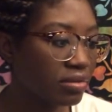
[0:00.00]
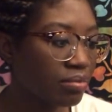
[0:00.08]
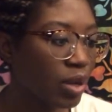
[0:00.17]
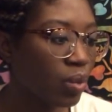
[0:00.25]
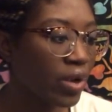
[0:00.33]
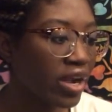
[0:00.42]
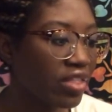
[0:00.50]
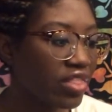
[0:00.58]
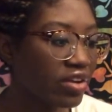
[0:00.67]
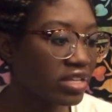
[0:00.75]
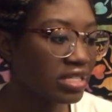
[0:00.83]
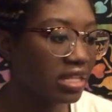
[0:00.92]
But where
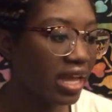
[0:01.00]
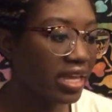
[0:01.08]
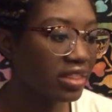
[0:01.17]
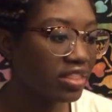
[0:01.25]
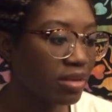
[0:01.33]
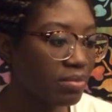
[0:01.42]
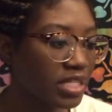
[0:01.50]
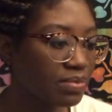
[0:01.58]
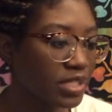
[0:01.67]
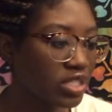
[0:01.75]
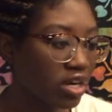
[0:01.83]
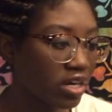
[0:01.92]
there is light, there
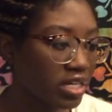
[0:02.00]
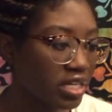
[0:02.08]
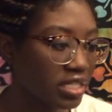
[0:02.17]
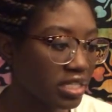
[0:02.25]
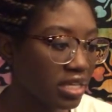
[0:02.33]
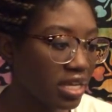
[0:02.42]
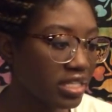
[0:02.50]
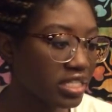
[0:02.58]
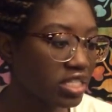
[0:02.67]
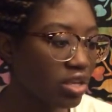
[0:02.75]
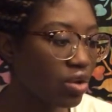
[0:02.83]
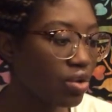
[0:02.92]
must be darkness. And
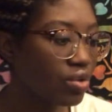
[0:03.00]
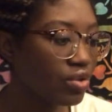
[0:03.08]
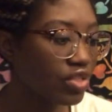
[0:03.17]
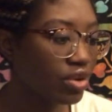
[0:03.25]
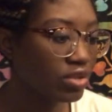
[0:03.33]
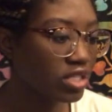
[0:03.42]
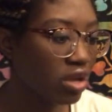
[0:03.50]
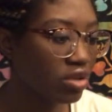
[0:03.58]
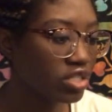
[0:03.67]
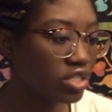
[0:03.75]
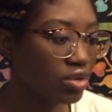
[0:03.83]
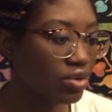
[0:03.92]
so there was
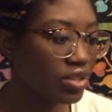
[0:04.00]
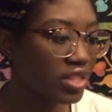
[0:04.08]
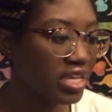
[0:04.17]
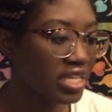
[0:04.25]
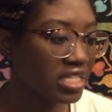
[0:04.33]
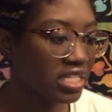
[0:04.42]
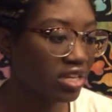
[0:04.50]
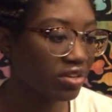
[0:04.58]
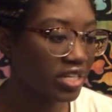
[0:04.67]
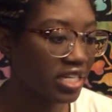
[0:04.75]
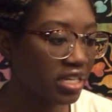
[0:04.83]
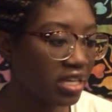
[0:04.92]
also the
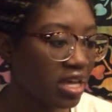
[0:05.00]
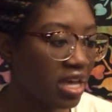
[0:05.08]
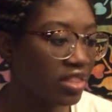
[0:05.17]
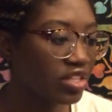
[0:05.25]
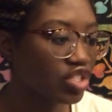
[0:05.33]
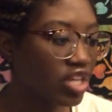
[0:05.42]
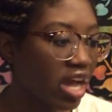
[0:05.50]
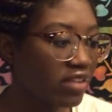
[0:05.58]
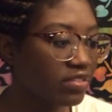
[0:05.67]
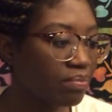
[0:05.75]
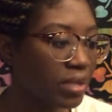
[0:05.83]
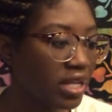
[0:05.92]
Iskari, the
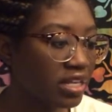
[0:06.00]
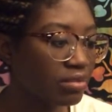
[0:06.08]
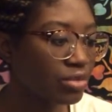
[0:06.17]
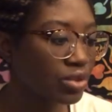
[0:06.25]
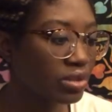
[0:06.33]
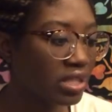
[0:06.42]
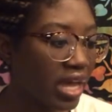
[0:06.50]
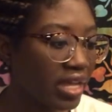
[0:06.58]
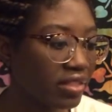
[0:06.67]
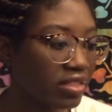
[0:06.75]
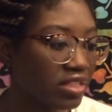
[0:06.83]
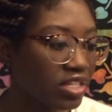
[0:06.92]
child of blood and
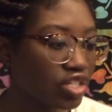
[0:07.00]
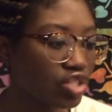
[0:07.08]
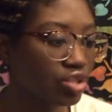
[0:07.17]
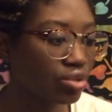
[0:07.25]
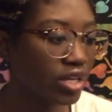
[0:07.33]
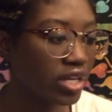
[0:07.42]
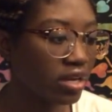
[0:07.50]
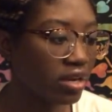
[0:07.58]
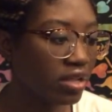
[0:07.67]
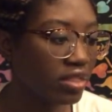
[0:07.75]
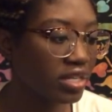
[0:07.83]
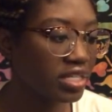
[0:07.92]
moonlight, the destroyer,
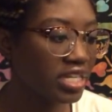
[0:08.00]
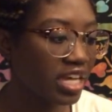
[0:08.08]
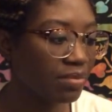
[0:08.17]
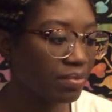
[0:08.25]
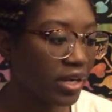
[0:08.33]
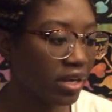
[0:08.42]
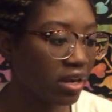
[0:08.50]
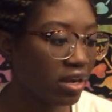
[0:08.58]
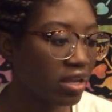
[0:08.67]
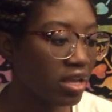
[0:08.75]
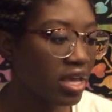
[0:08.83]
the deathbringer.